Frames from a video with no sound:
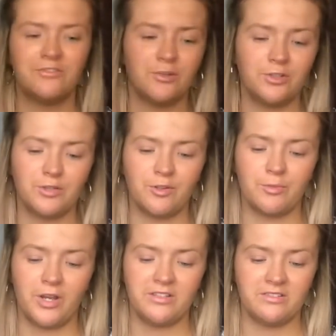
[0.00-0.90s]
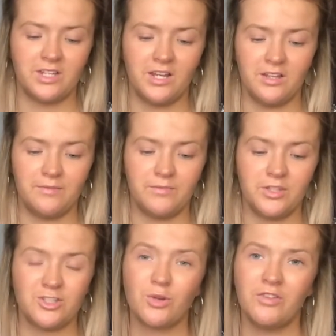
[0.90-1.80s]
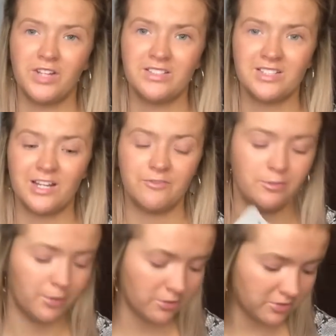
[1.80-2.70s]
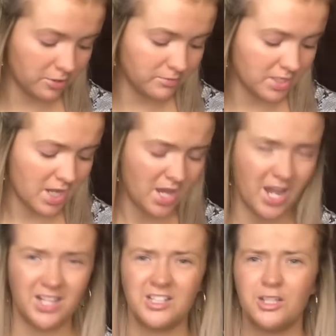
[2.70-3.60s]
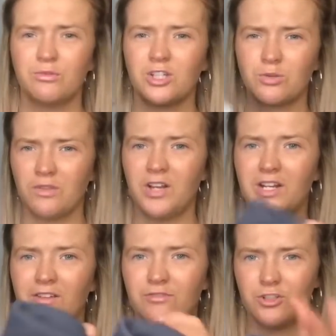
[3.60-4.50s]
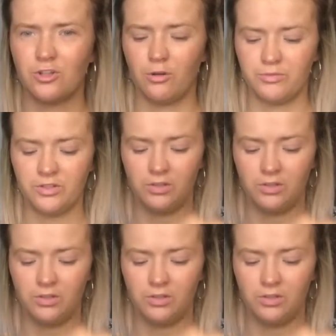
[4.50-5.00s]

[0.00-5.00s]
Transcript: if you're wondering what the prices are, it's twelve ninety nine for the bottoms and I think it was like twelve ninety nine for the top